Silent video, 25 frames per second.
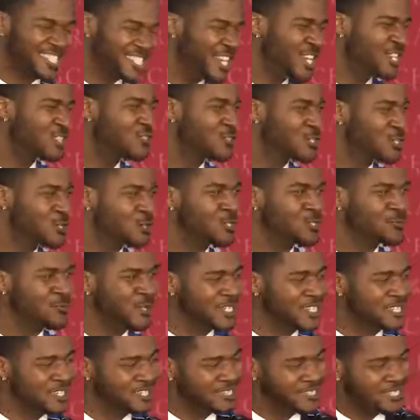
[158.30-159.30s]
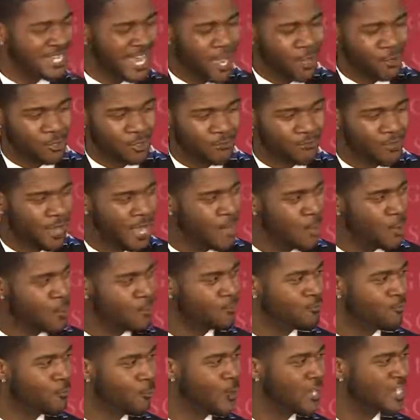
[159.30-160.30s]
And she introduced me to the sound of
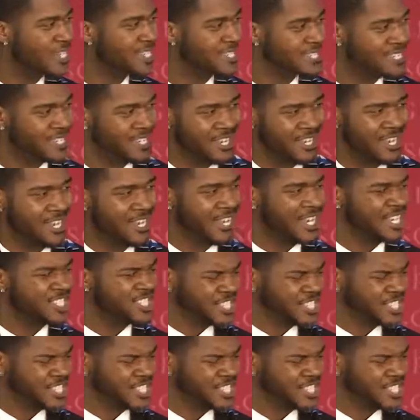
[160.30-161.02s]
my own voice.